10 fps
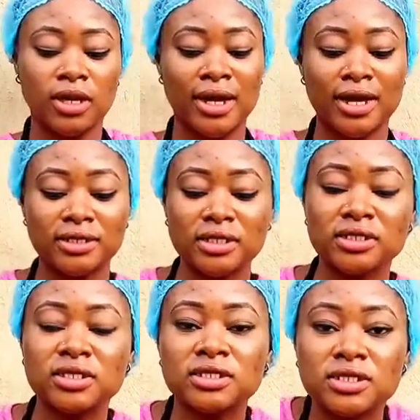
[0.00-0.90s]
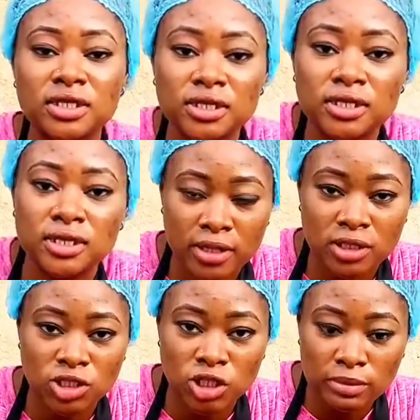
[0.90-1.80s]
and this is the
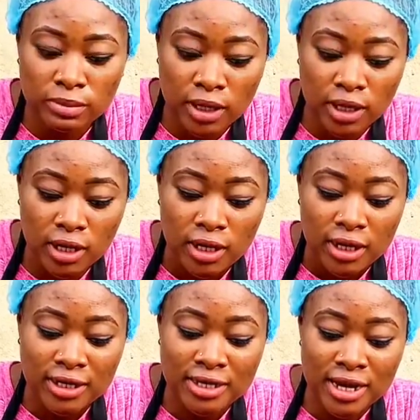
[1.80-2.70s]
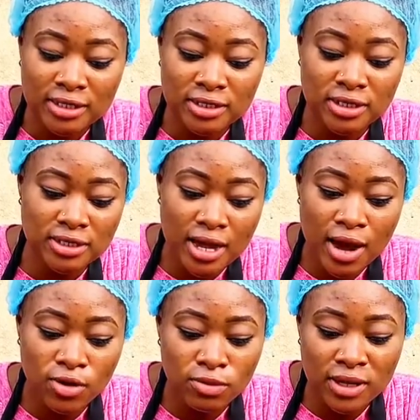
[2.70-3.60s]
Chimba. It has this
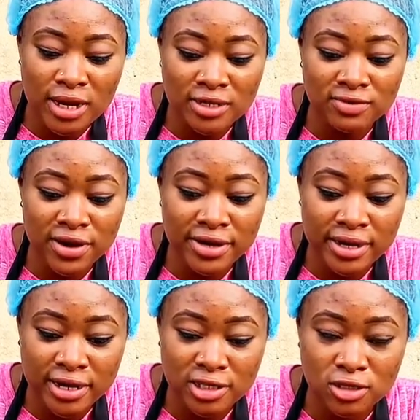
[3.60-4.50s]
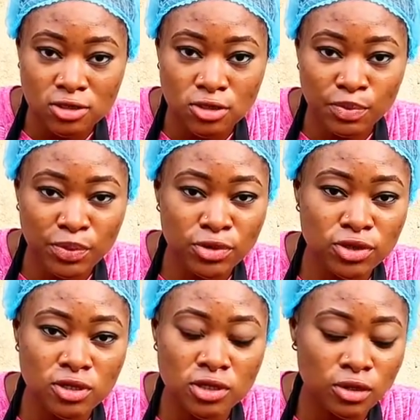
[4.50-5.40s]
aroma that is very nice. Some people use
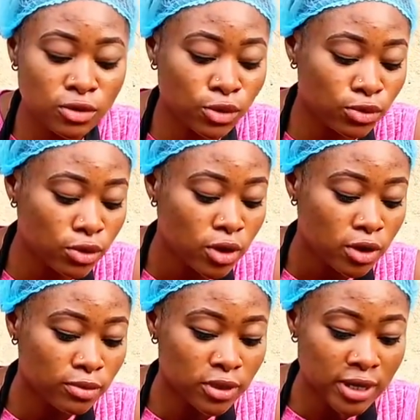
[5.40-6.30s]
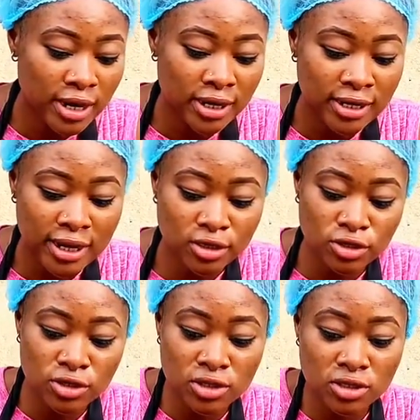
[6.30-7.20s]
it in kono, but I like to
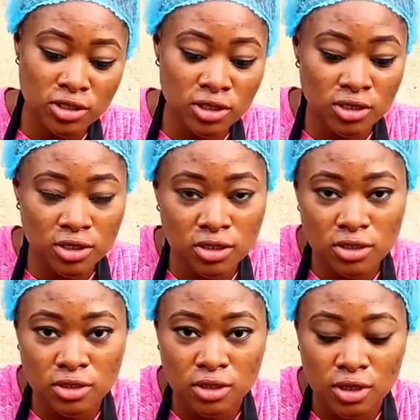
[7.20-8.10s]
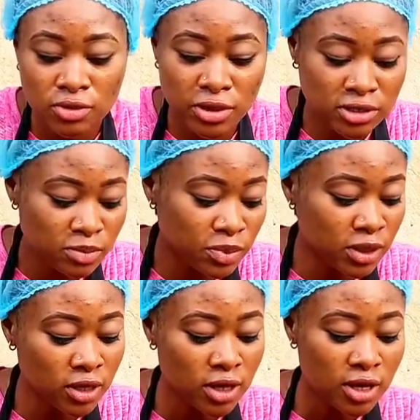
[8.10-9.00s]
use it in this recipe.
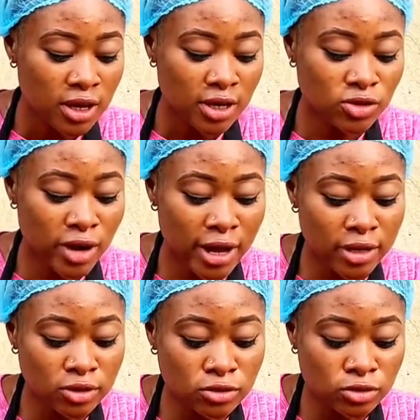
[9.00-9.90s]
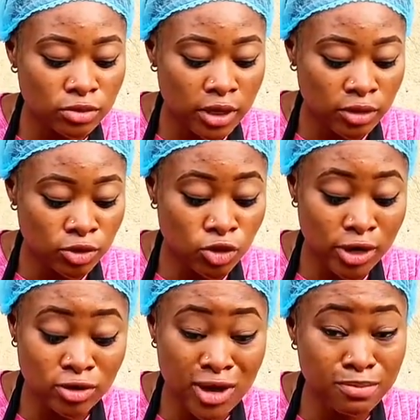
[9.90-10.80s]
So you
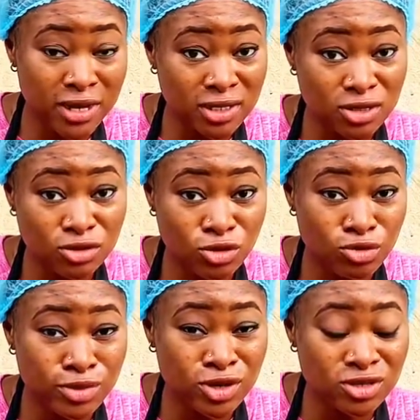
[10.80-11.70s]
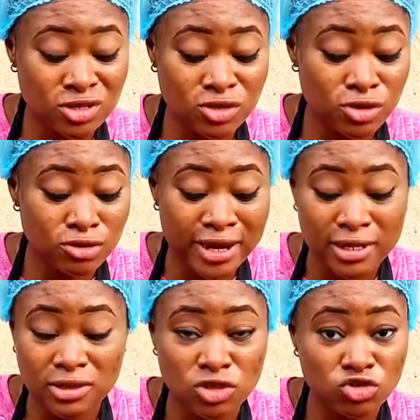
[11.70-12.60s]
can't blend it though, because it's going to like
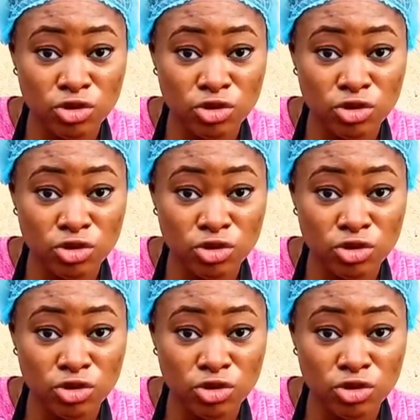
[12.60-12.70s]
destroy